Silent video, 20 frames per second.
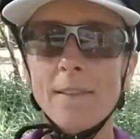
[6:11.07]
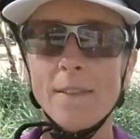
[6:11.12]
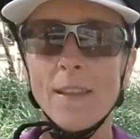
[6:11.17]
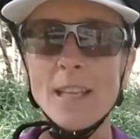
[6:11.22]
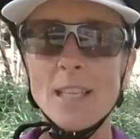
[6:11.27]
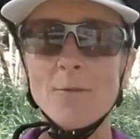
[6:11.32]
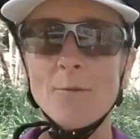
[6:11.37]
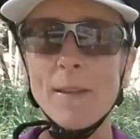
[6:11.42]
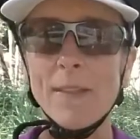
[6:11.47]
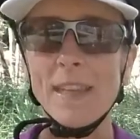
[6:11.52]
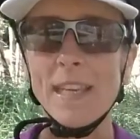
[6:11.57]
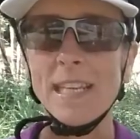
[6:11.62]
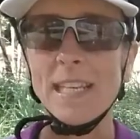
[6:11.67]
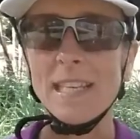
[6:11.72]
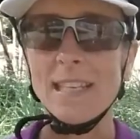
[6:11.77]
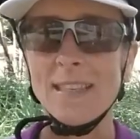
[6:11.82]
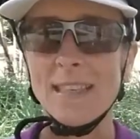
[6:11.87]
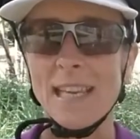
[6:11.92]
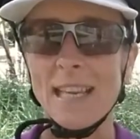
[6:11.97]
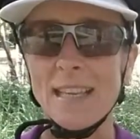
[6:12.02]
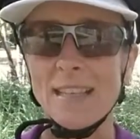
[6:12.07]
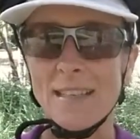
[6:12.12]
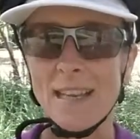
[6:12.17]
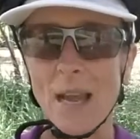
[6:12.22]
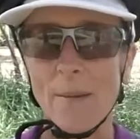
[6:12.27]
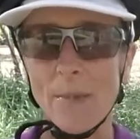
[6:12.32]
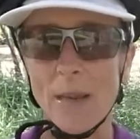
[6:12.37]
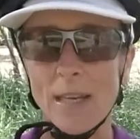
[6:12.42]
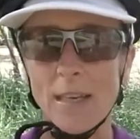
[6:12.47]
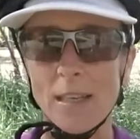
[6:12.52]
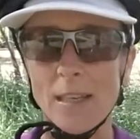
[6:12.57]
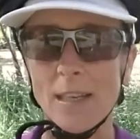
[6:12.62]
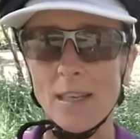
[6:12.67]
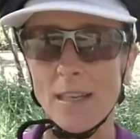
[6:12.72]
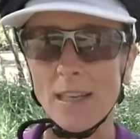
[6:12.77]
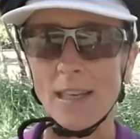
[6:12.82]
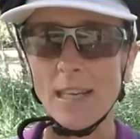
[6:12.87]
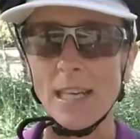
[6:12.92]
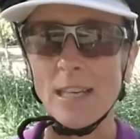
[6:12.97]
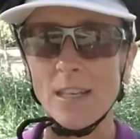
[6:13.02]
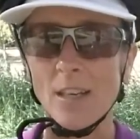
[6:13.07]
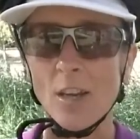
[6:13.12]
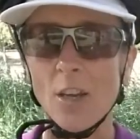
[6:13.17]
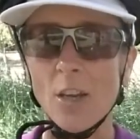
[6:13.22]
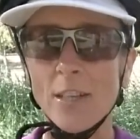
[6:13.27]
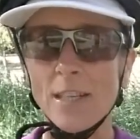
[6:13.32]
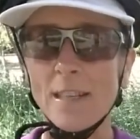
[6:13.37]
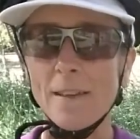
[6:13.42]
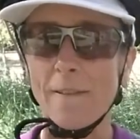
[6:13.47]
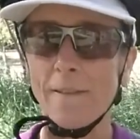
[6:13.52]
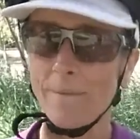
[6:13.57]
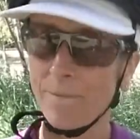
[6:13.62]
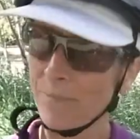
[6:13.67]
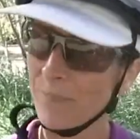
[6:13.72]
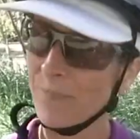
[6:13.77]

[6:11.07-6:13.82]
That's when the instincts come in, and you need to learn to